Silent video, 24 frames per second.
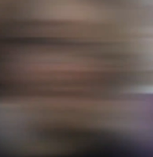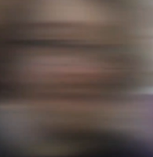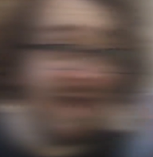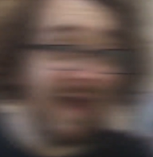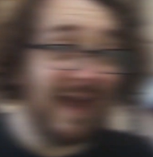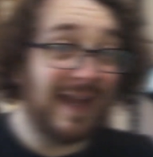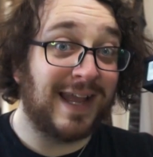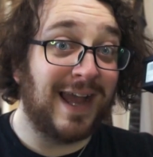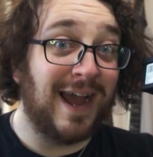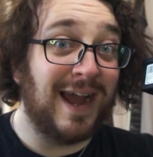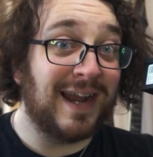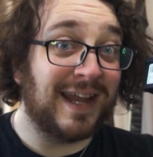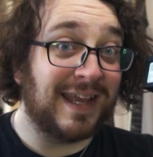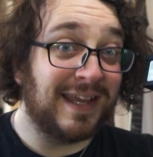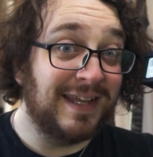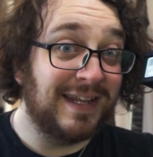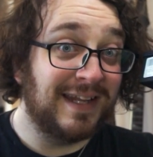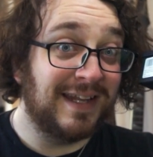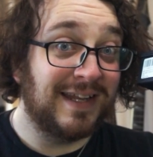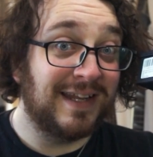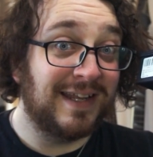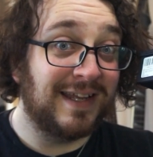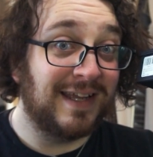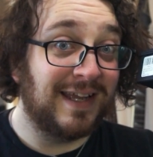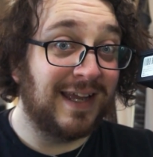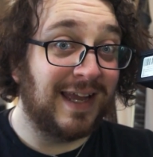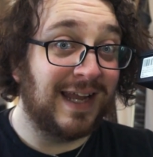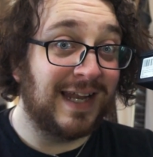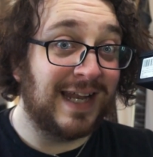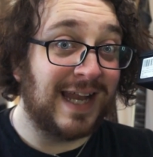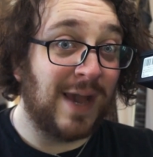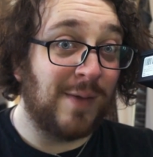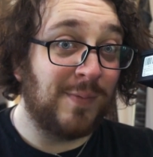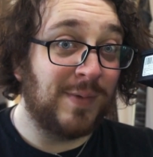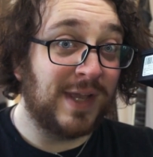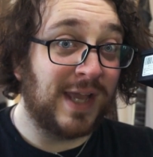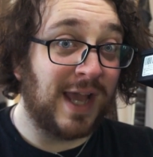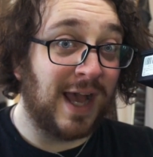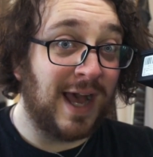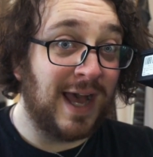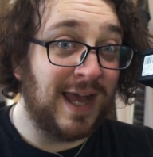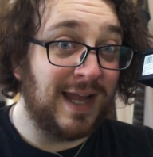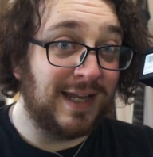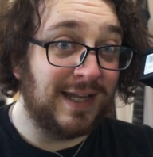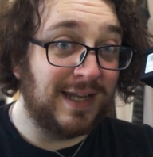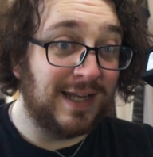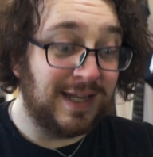I got it. And now we got